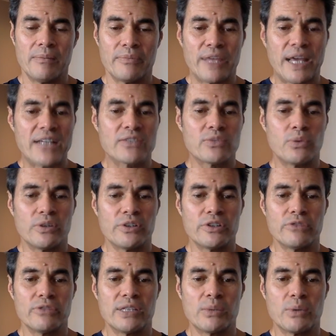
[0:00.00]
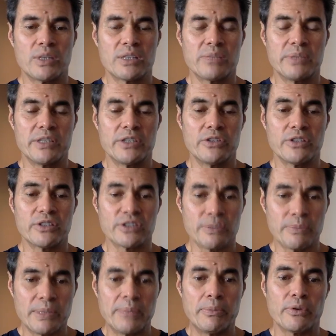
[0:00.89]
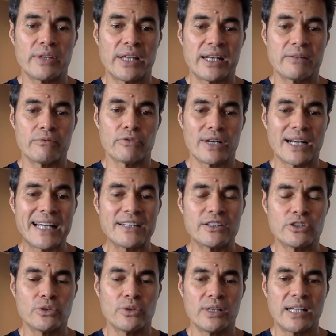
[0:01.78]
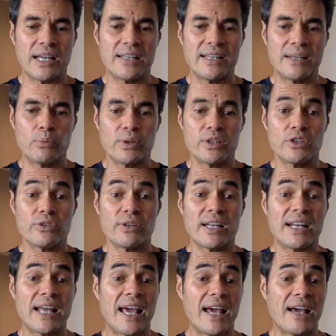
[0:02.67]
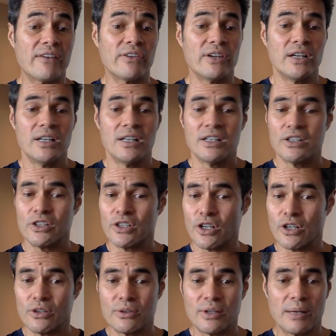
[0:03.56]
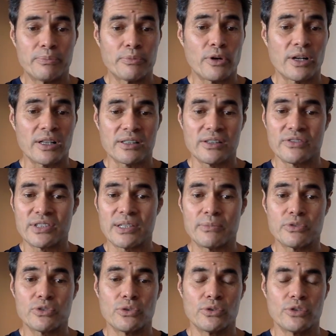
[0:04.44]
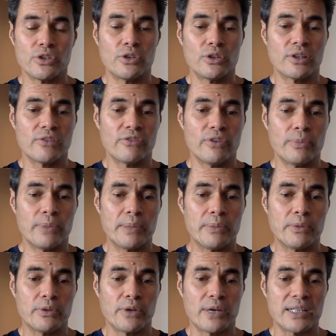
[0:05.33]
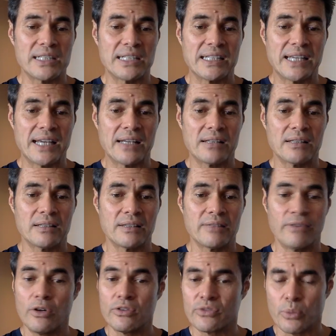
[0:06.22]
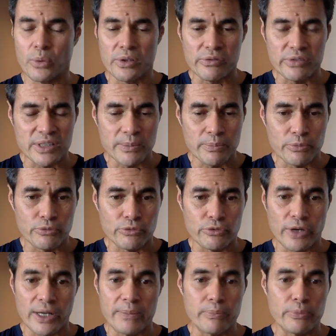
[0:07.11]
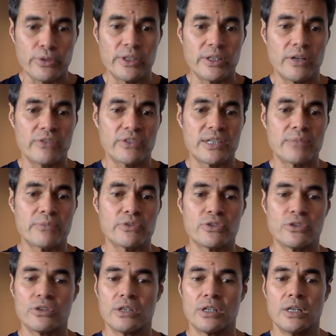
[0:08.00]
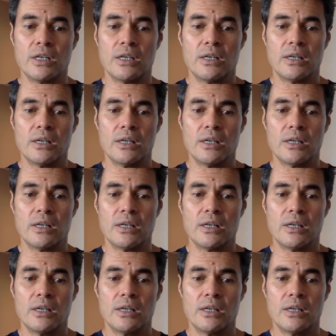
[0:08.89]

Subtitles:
That's what you really want to be doing. So people then relate to it, and then when you then have a product of some sort, you're looking for people to actually get involved in, whether it's a great print of some sort,